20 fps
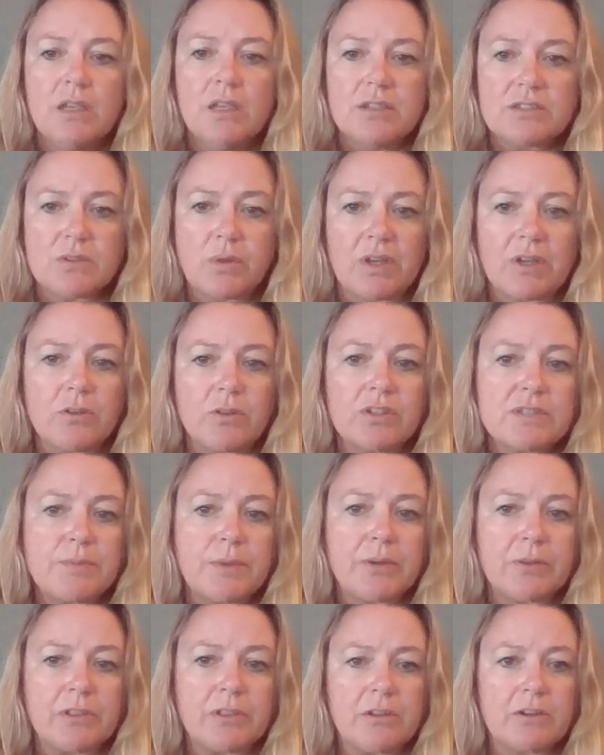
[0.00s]
So I know it's
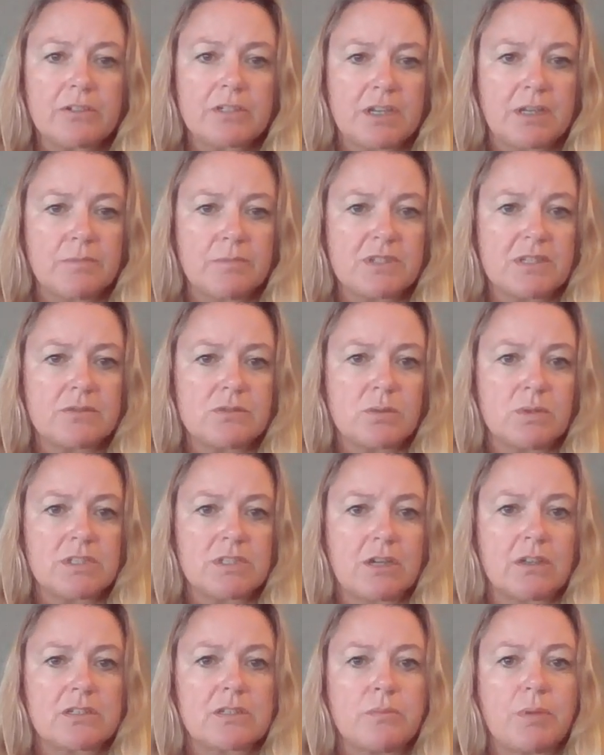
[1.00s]
been a long time since we
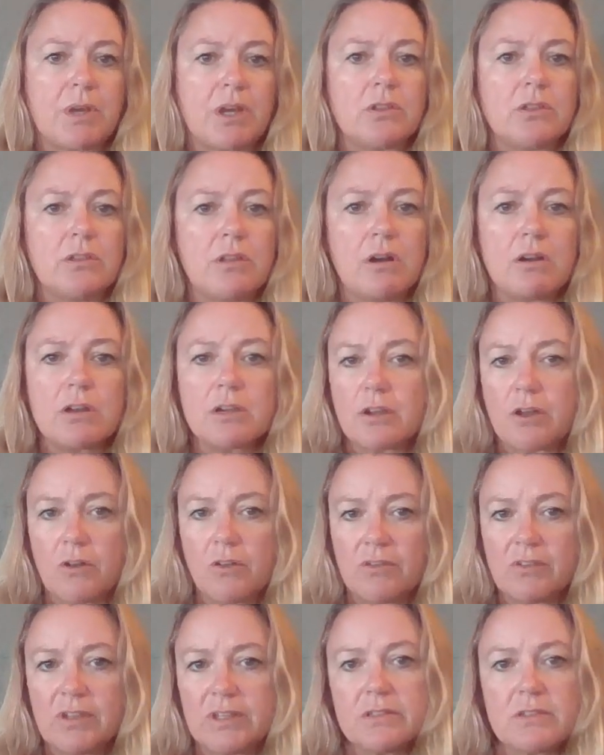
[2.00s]
talked about long
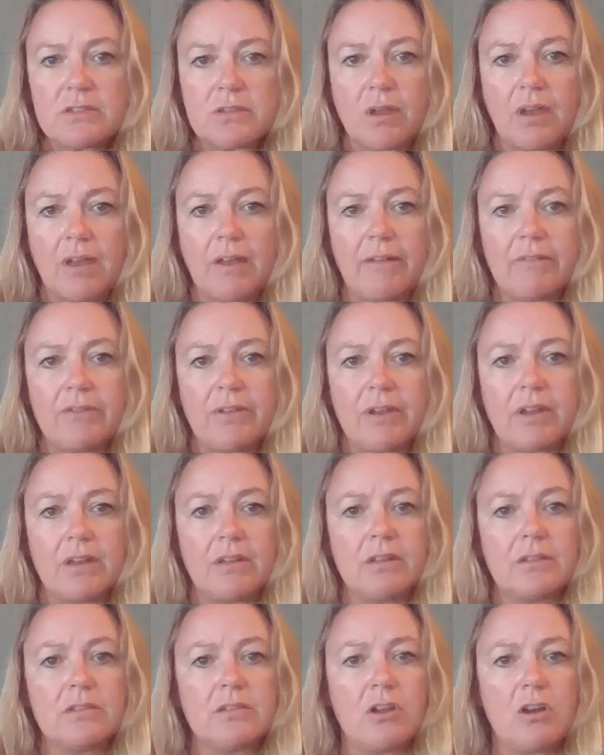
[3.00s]
COVID, so I have
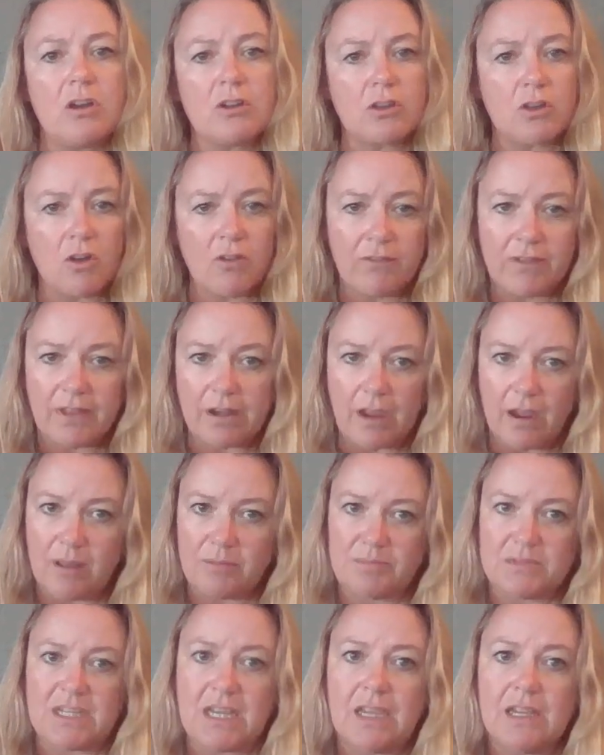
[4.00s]
a long COVID
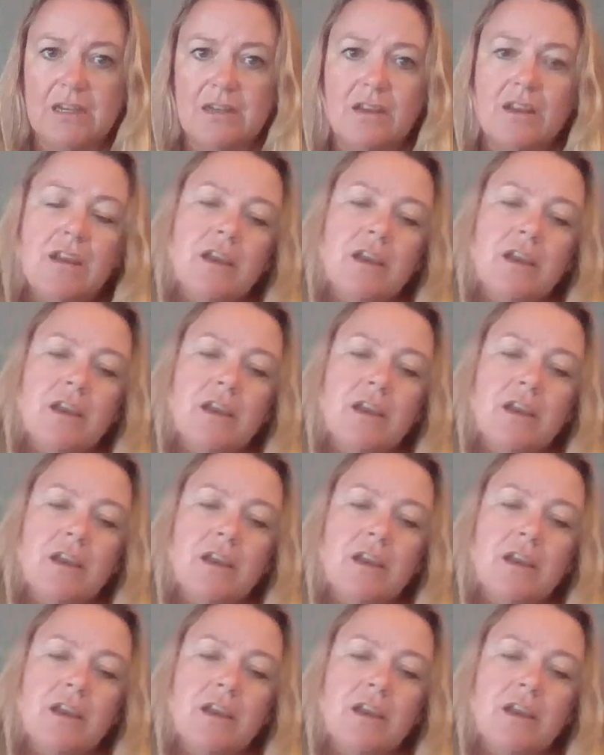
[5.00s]
update.